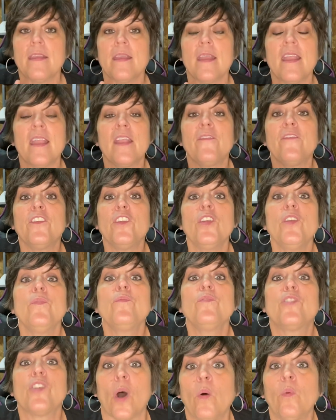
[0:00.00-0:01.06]
if you
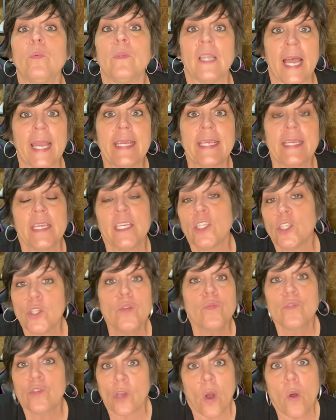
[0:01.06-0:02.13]
don't like it, you
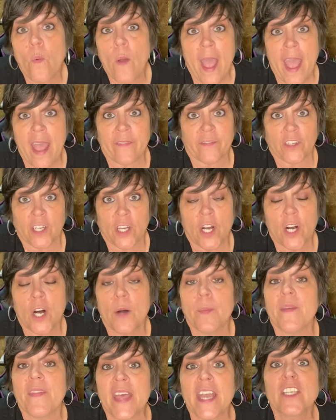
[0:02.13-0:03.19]
don't have to come,
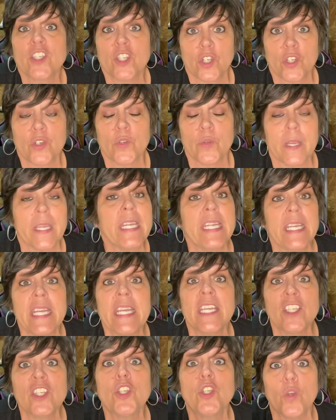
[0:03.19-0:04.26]
and that's true. And it
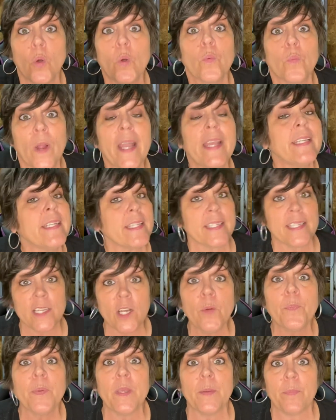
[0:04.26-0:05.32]
is your right to tell
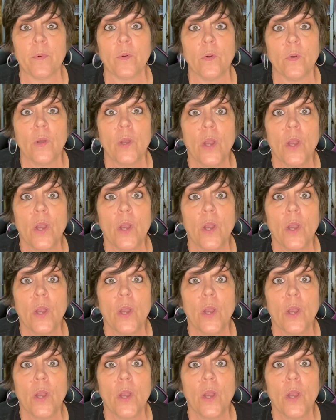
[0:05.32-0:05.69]
people